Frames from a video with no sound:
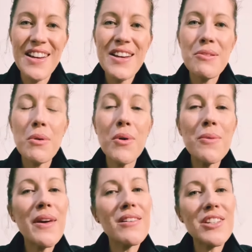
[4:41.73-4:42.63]
We want to be
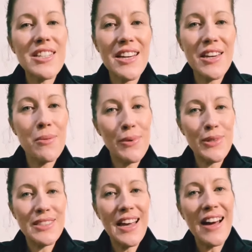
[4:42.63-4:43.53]
able to take our
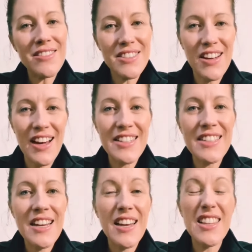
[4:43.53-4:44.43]
birds outside
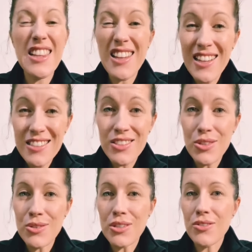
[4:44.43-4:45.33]
at least 2
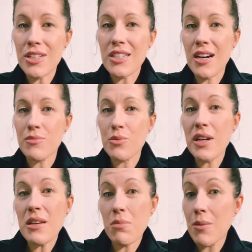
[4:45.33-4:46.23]
to 3 times a
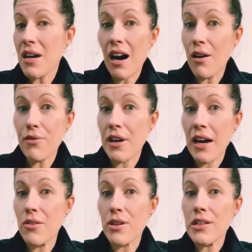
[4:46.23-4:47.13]
week, maybe half an
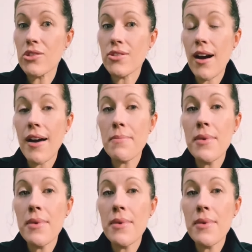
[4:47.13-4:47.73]
hour each time,